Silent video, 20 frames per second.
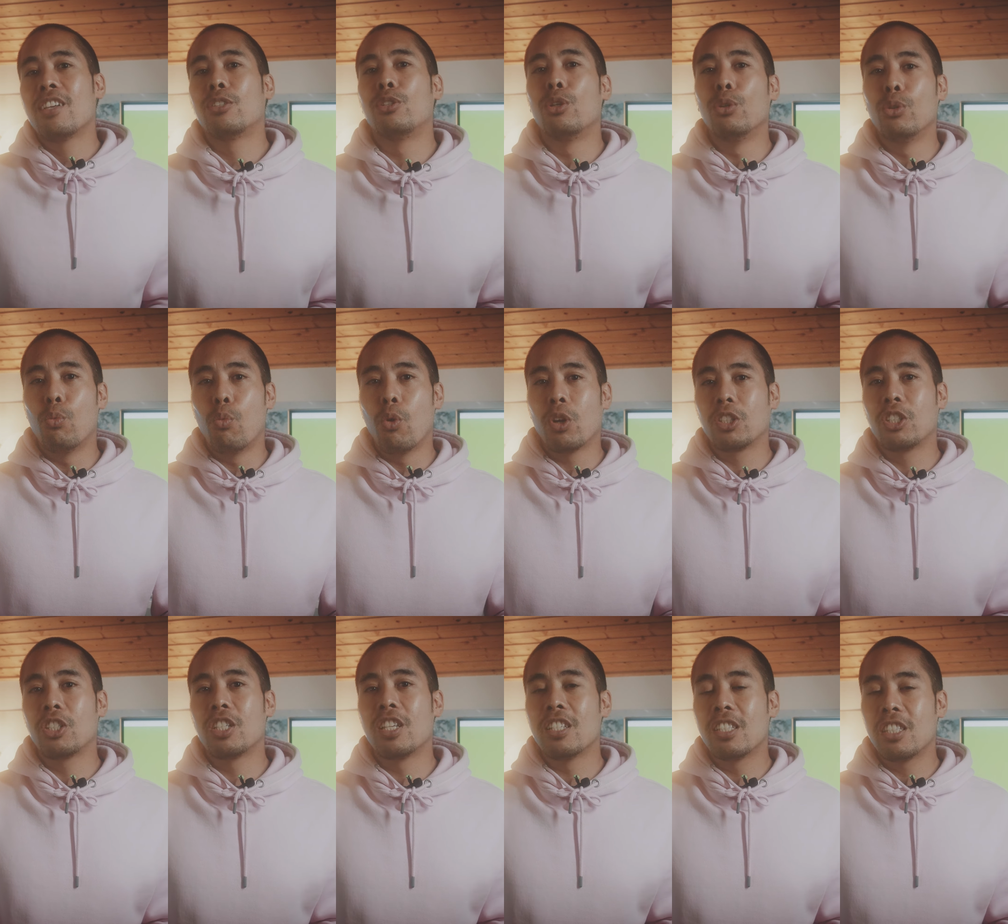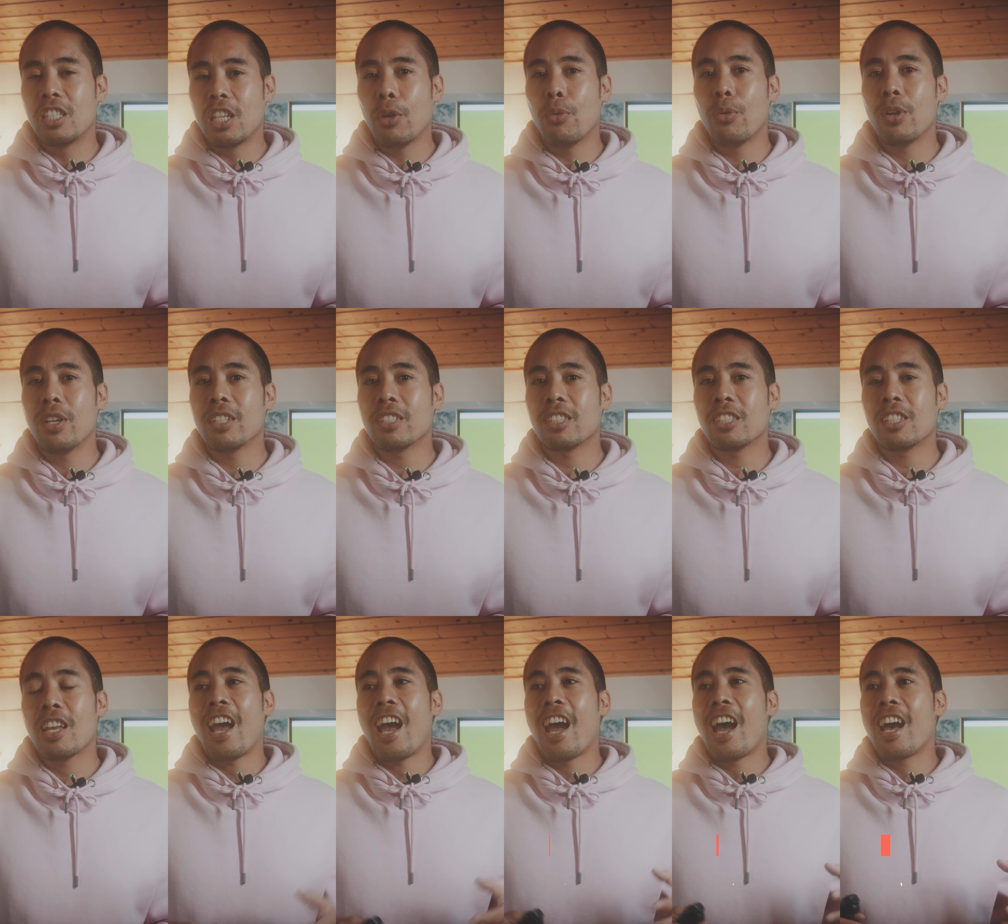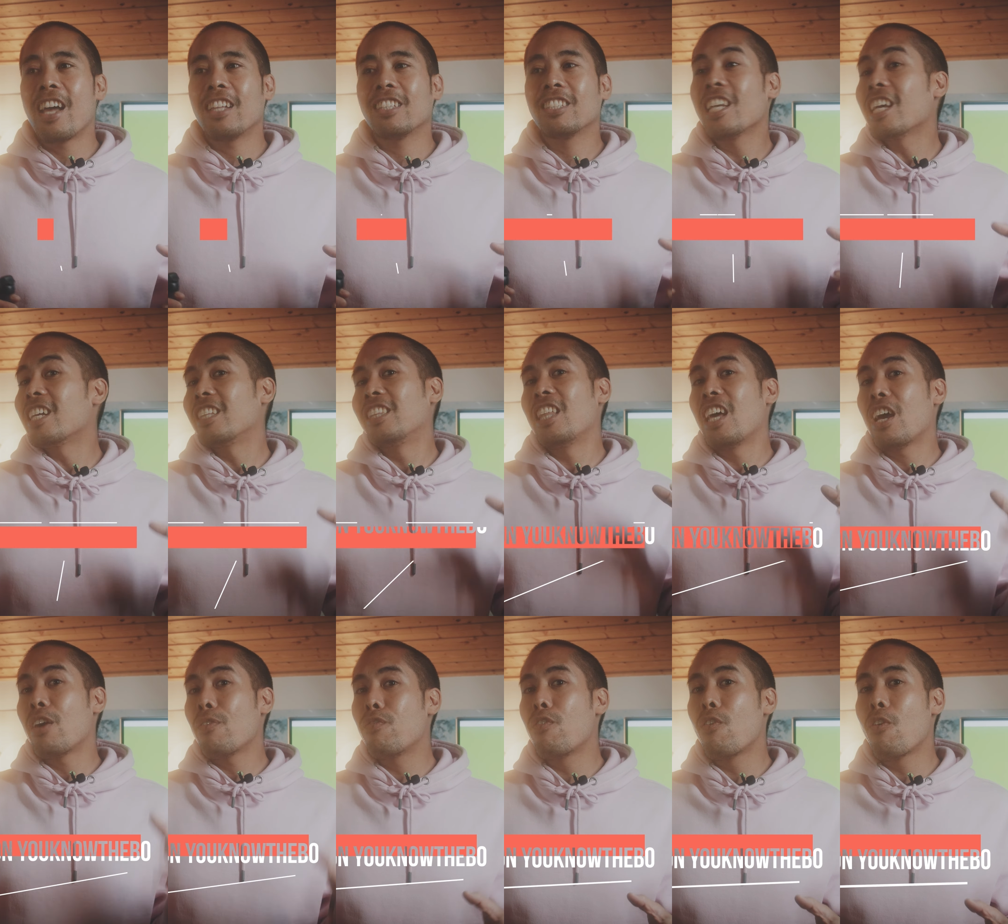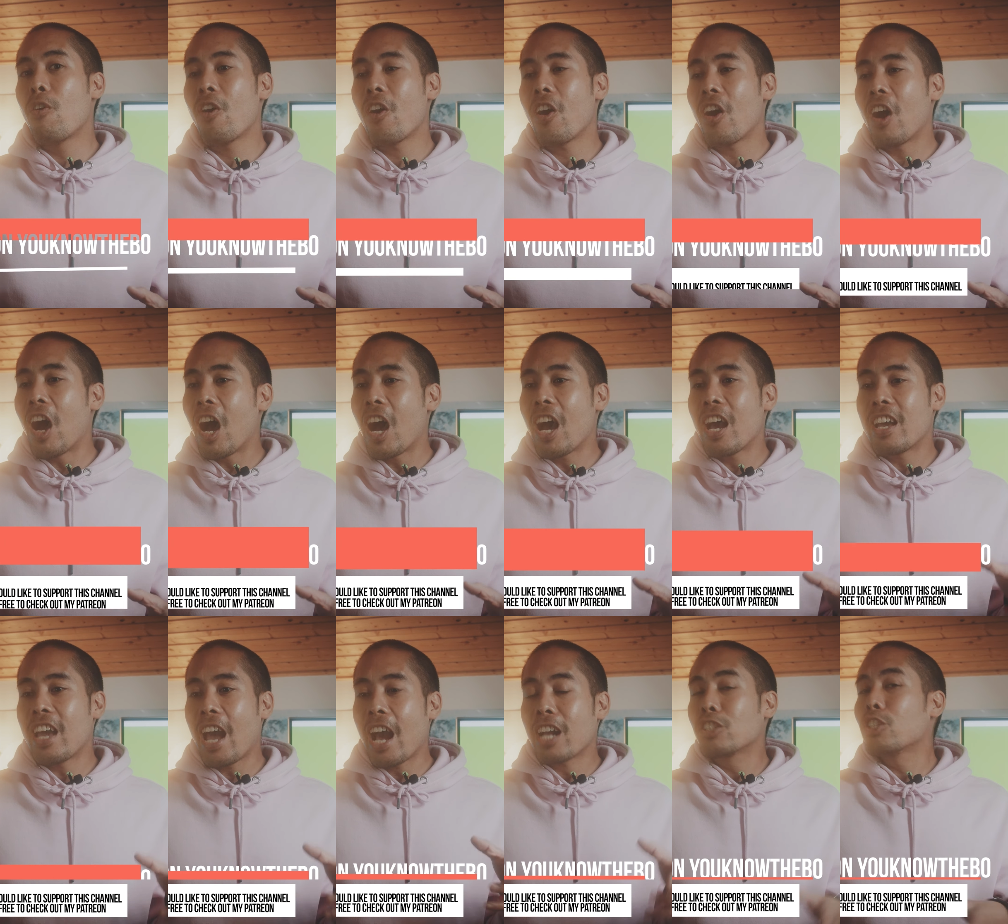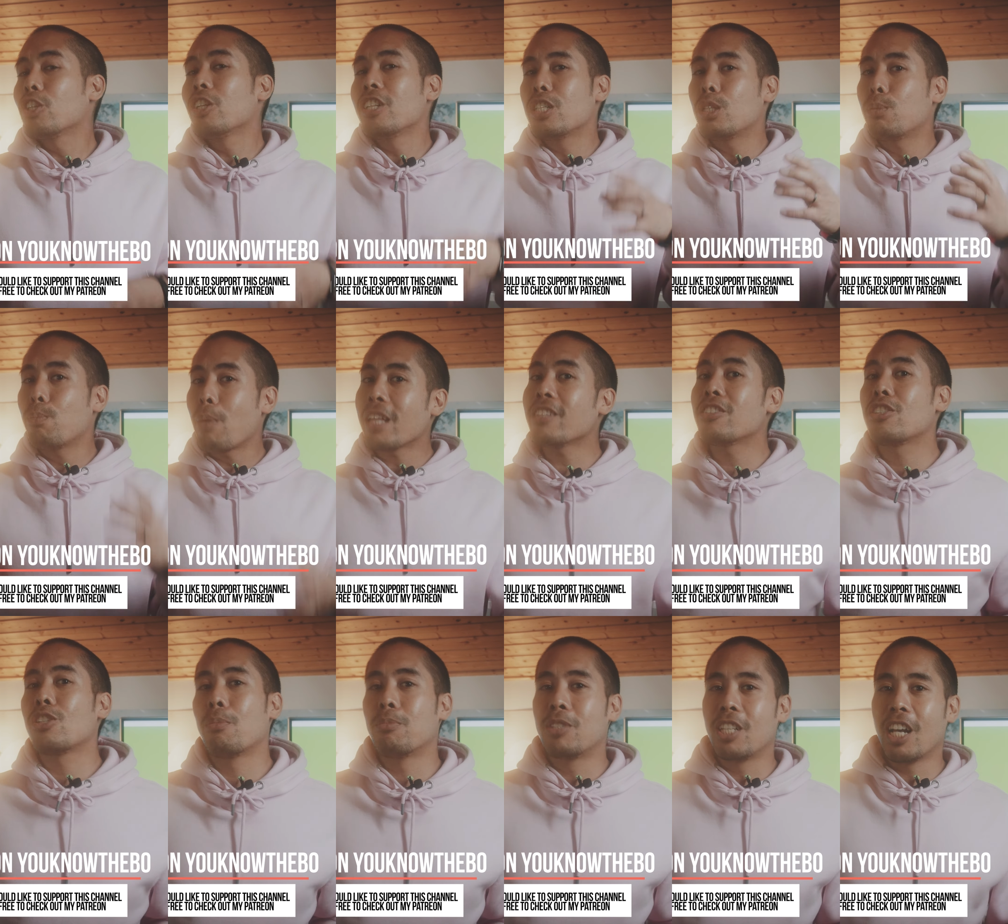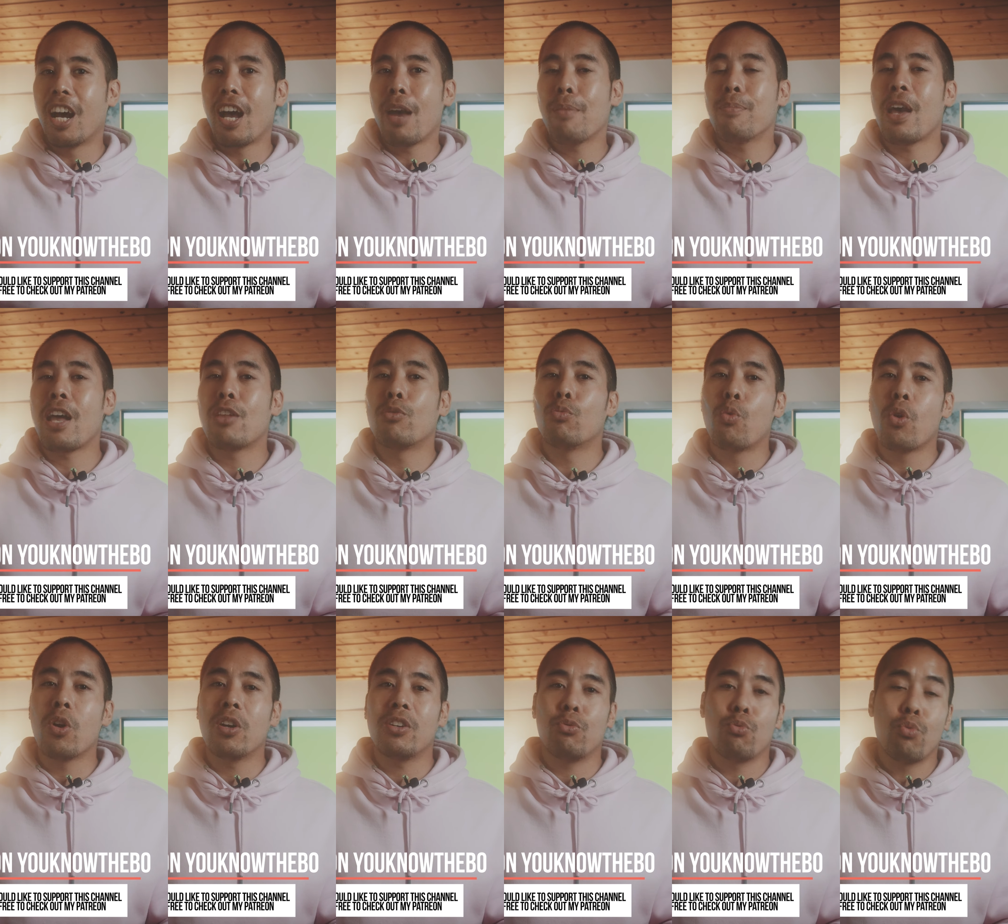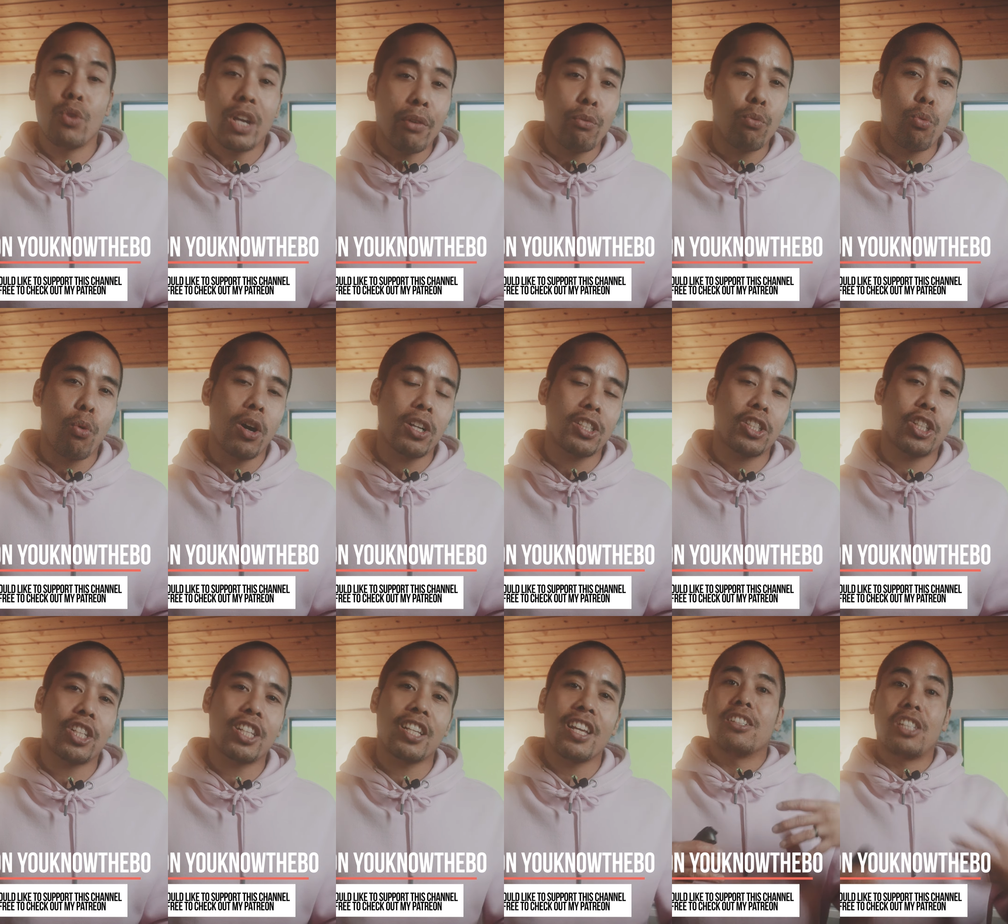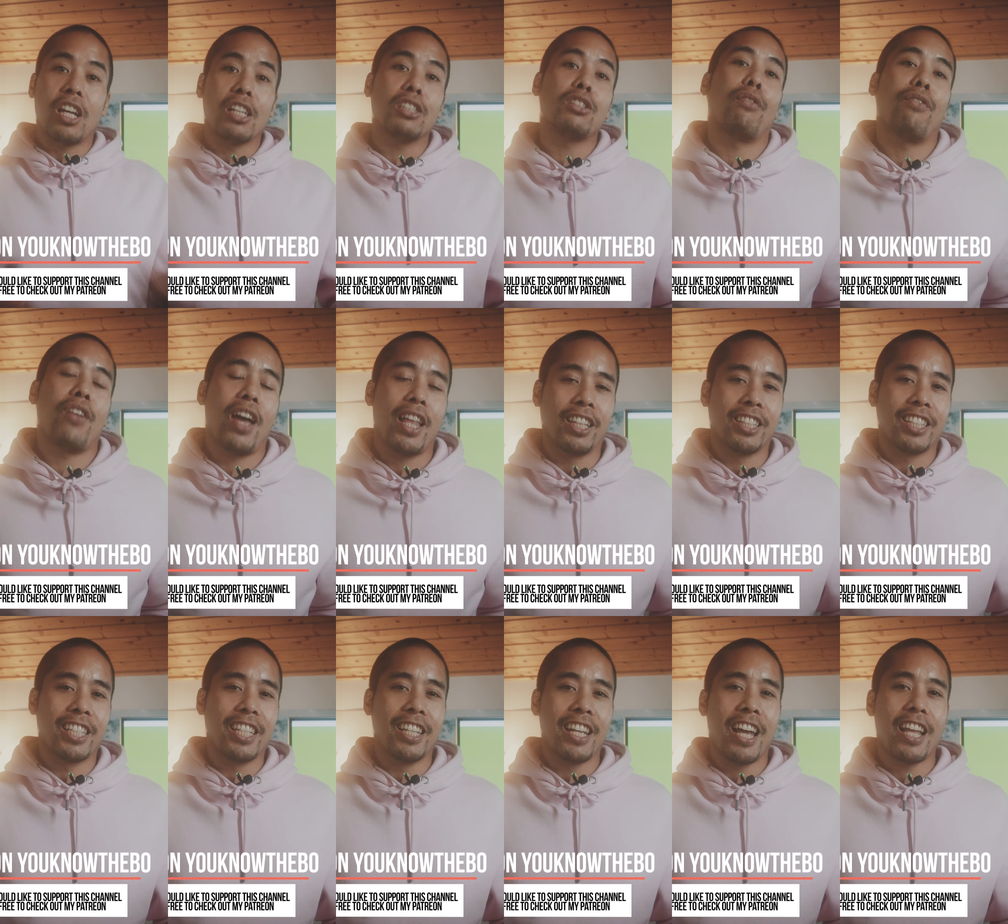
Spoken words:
to watch this series? And therefore I actually spent some time and rewatched Sons of Anarchy.